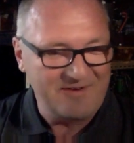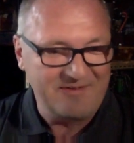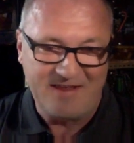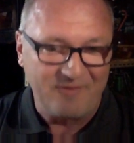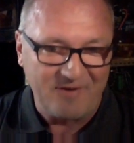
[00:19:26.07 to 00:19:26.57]

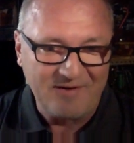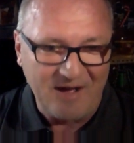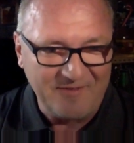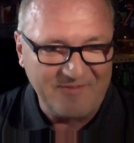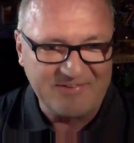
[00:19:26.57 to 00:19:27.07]
They're
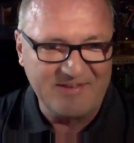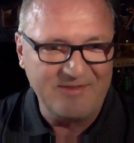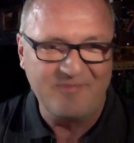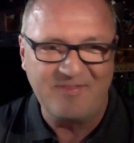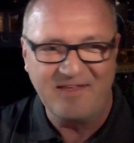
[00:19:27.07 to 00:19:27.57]
different,
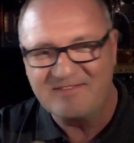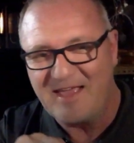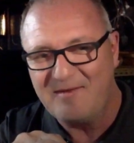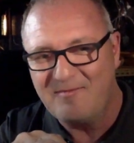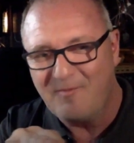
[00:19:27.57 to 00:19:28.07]
obviously. You know,
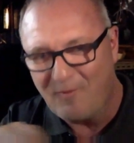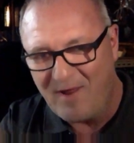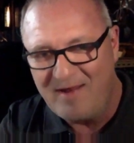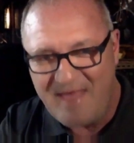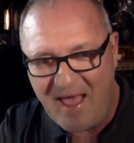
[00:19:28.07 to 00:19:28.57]
things get
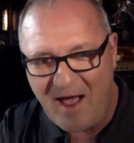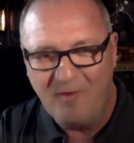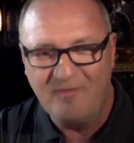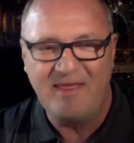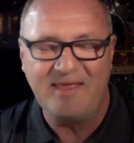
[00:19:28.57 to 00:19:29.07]
run
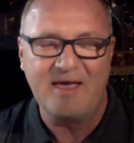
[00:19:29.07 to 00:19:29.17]
down,